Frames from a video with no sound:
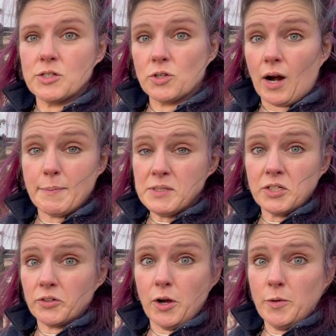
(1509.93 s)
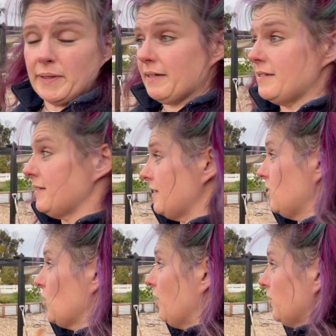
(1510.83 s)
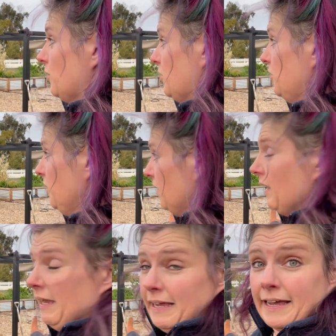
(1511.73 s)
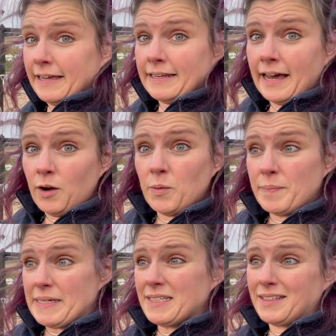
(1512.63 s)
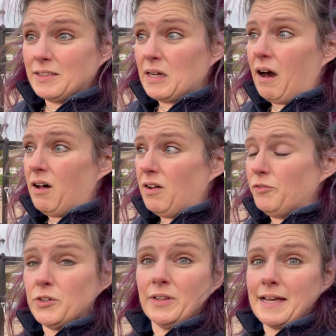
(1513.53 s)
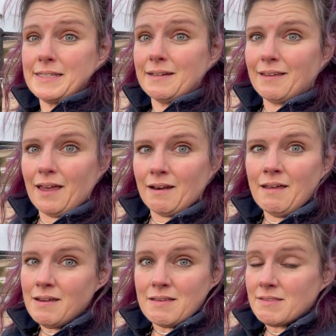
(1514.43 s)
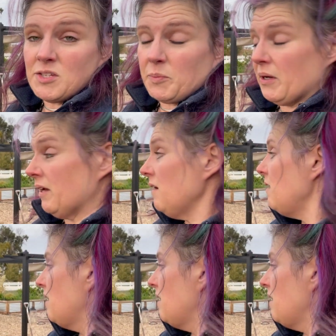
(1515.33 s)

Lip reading: crops to grow because this is all you do. And now basically I'll fertilize it again in the spring